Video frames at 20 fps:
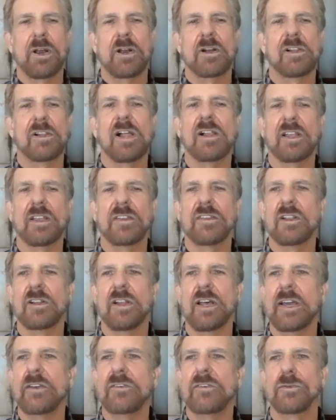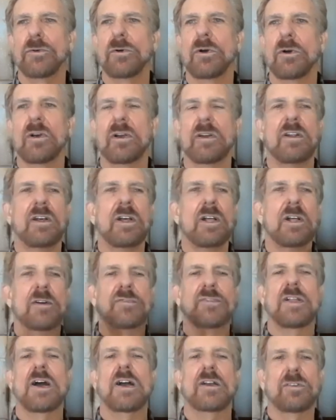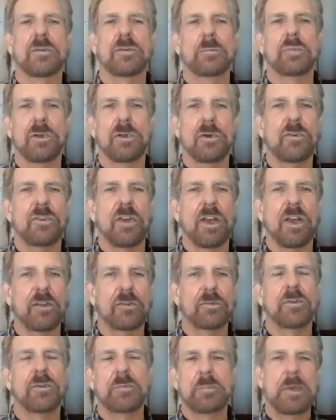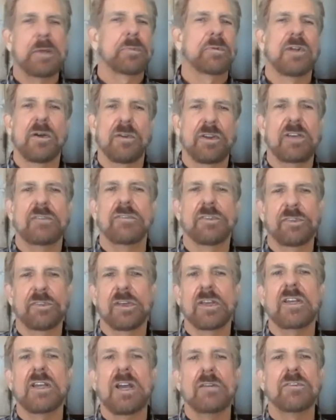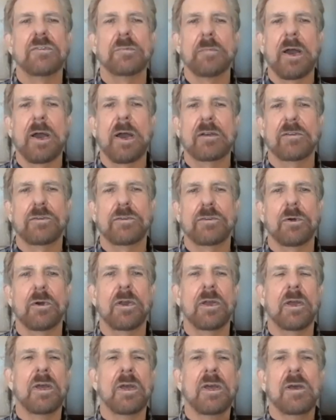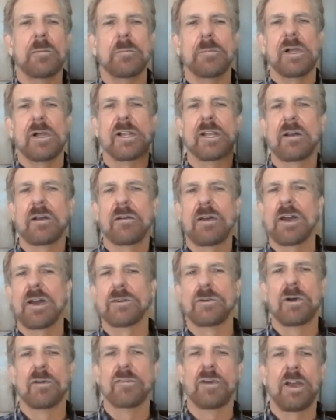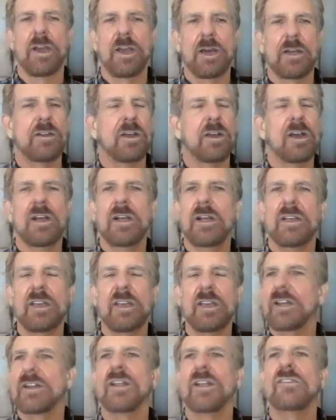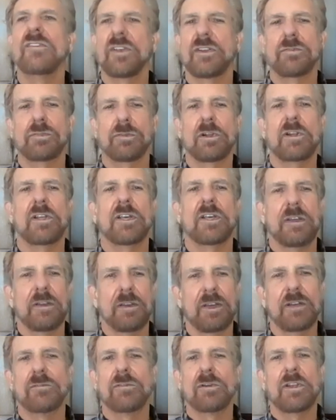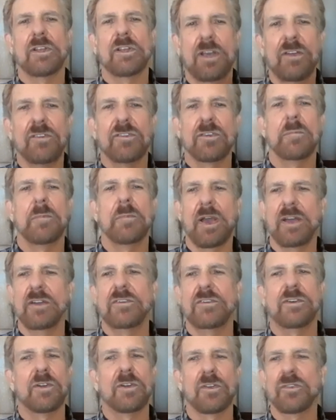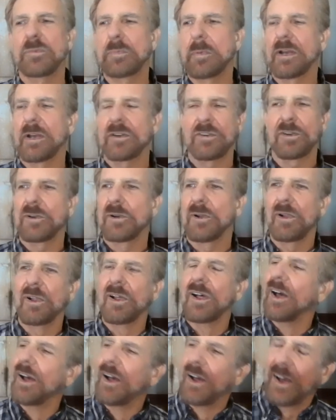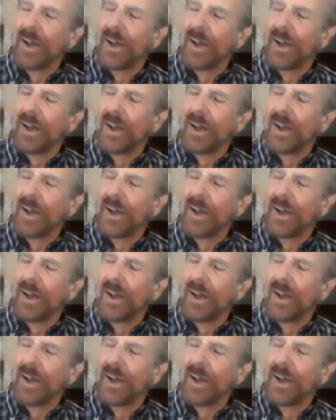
paralleling the lake shore, and flocks of blue jays, which people don't even think of as migratory, milling around overhead. And it really is a magical spectacle.